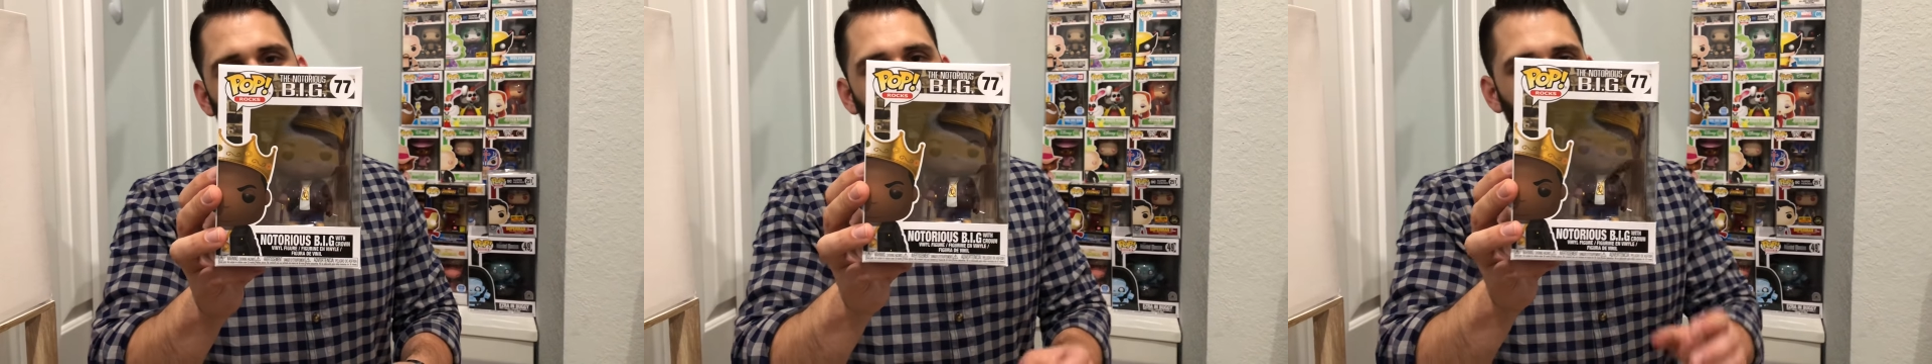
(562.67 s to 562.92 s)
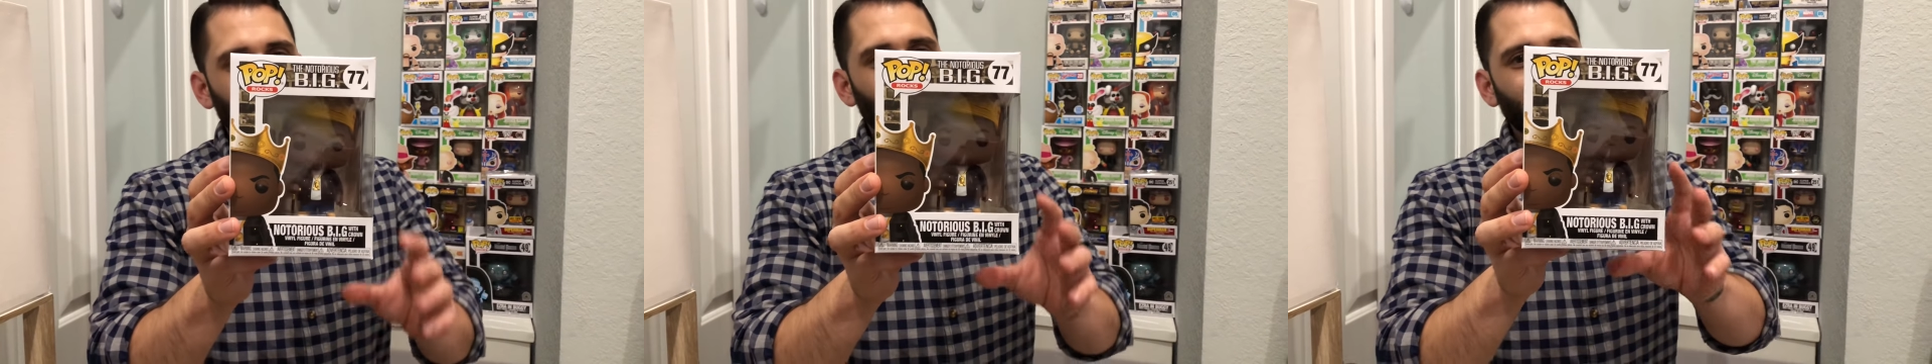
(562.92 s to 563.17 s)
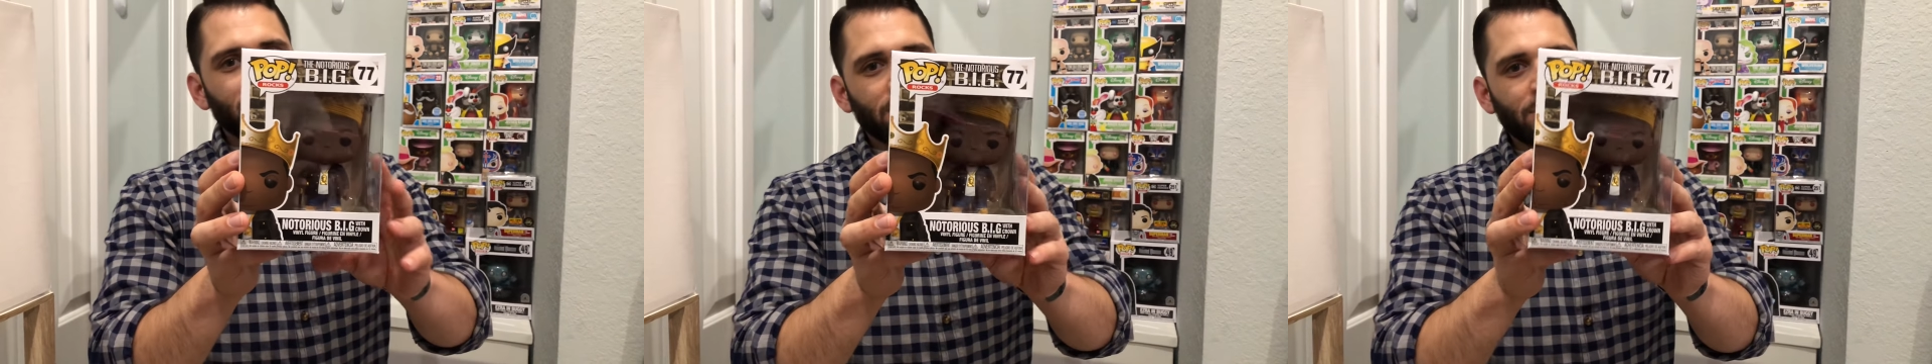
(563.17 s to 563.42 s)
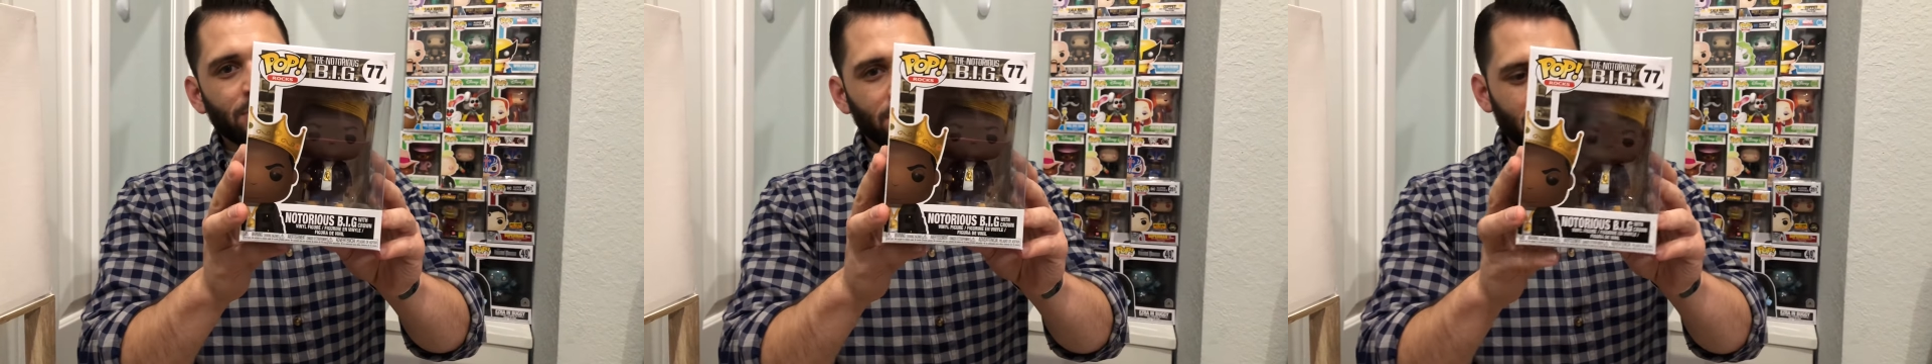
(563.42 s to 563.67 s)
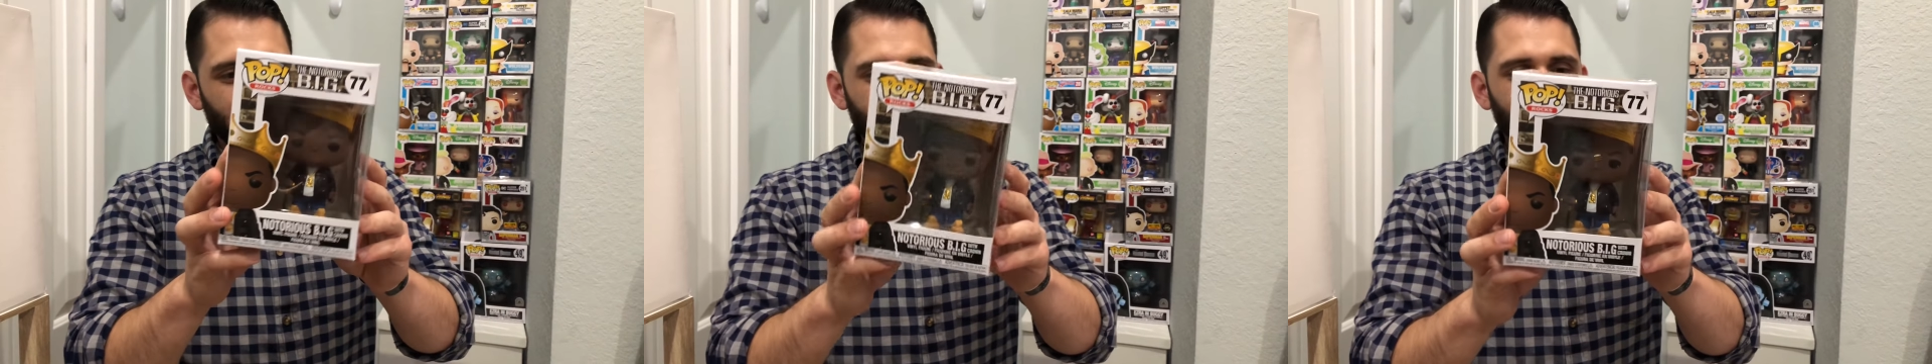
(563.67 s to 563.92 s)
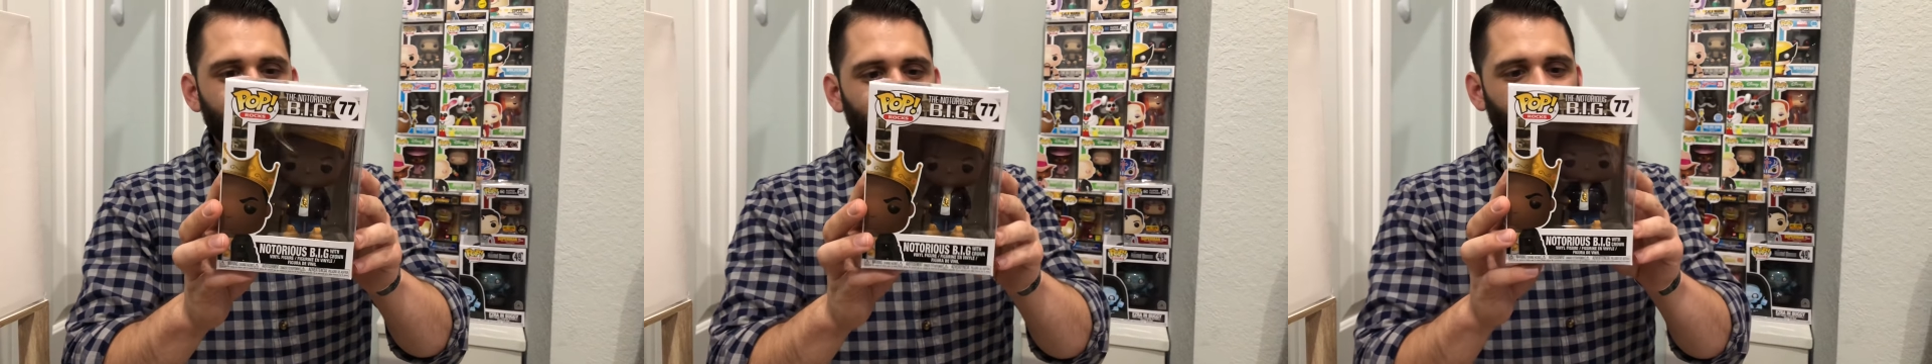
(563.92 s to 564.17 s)
like the original
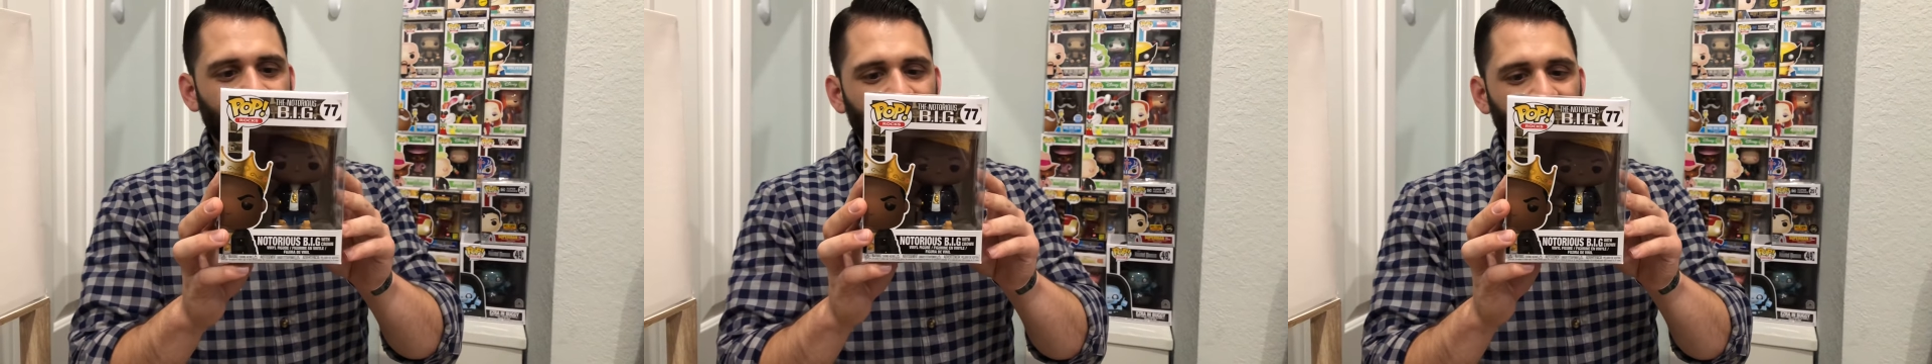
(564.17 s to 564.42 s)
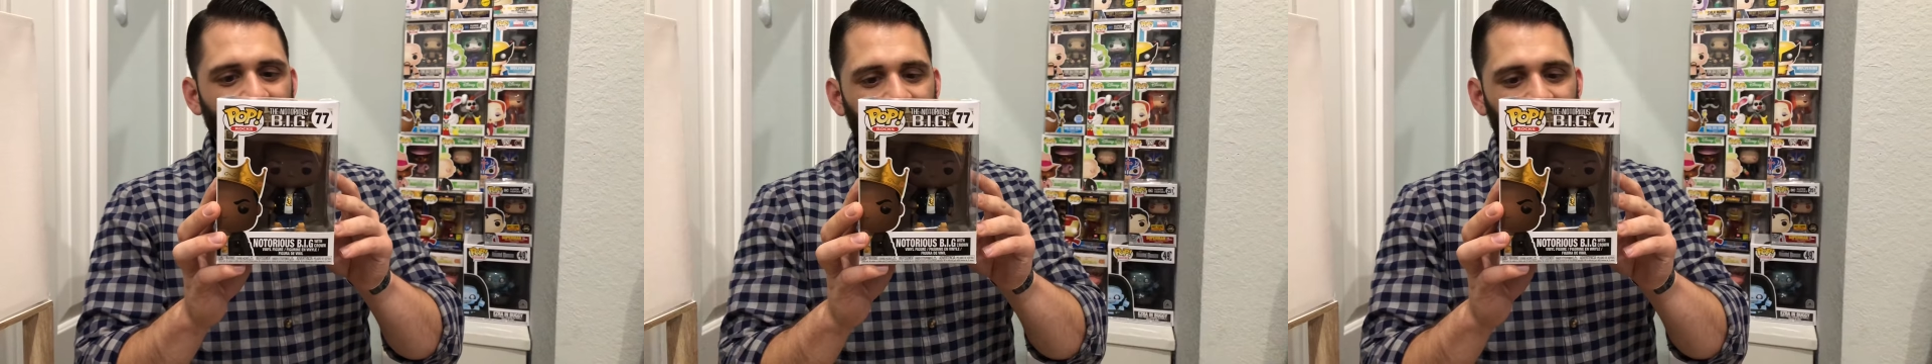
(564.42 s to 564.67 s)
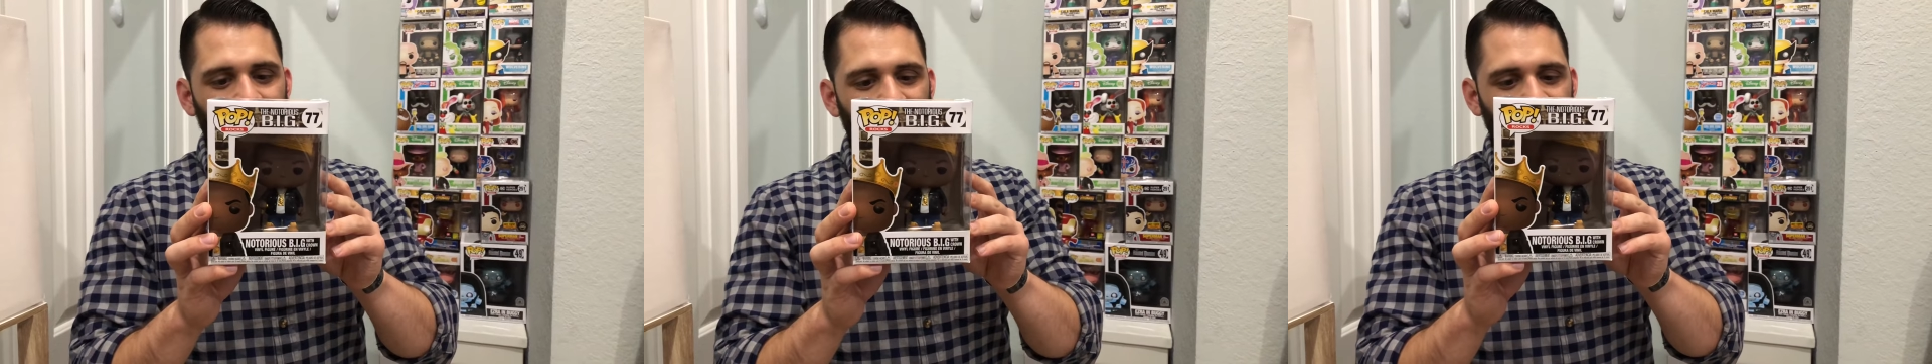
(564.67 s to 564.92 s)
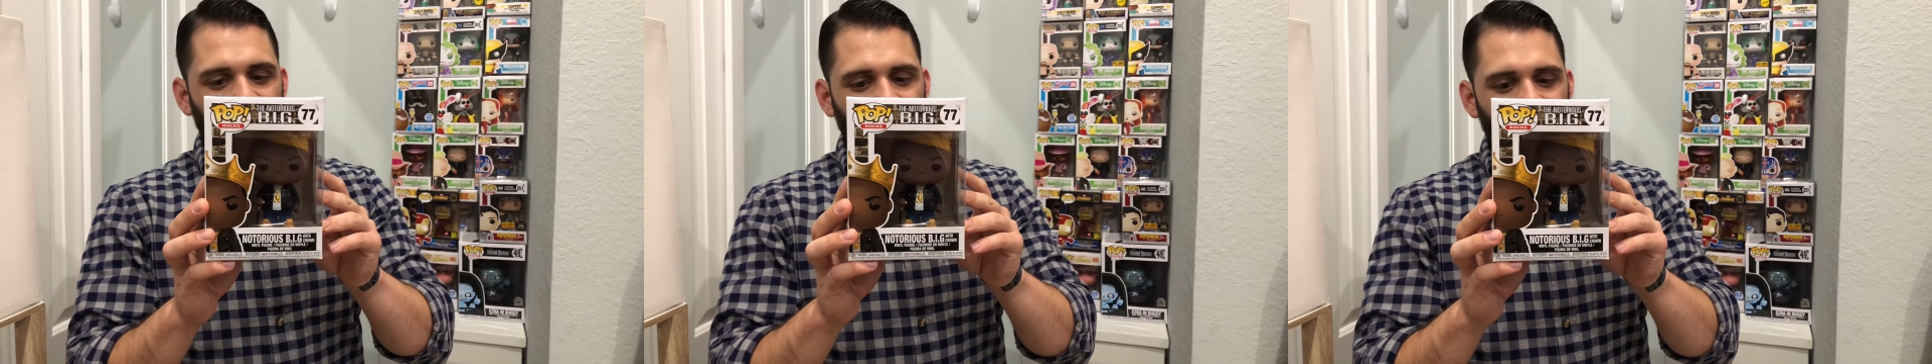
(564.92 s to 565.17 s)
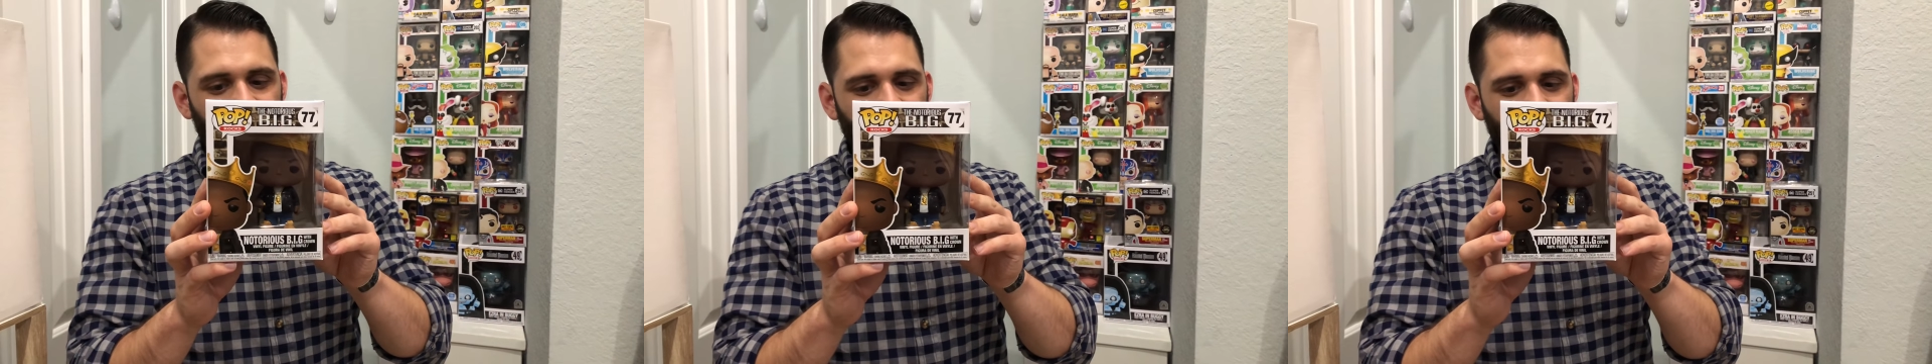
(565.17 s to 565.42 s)
freaking Biggie.